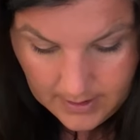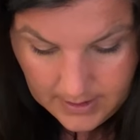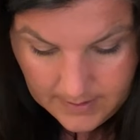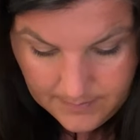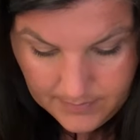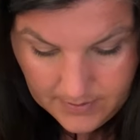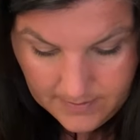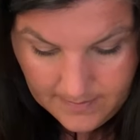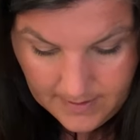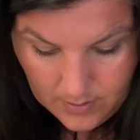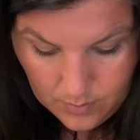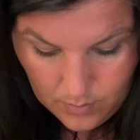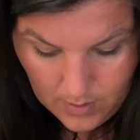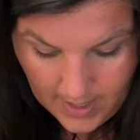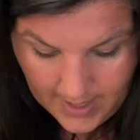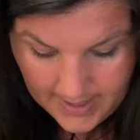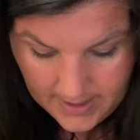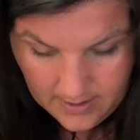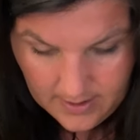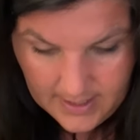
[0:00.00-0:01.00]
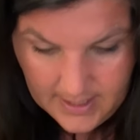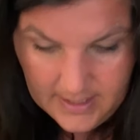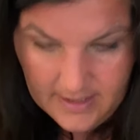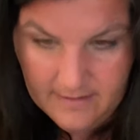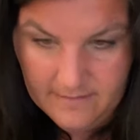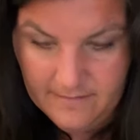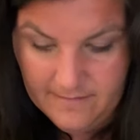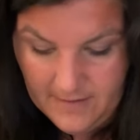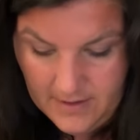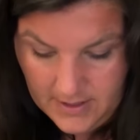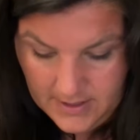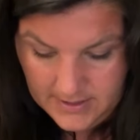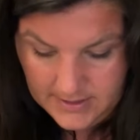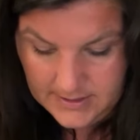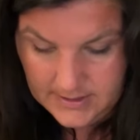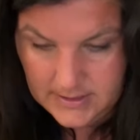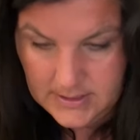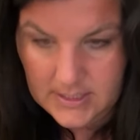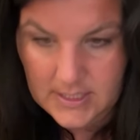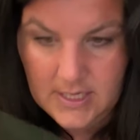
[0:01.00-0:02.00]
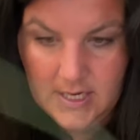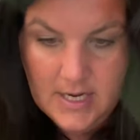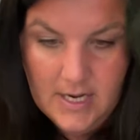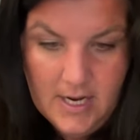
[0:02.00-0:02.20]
Gonna put my wire in it first,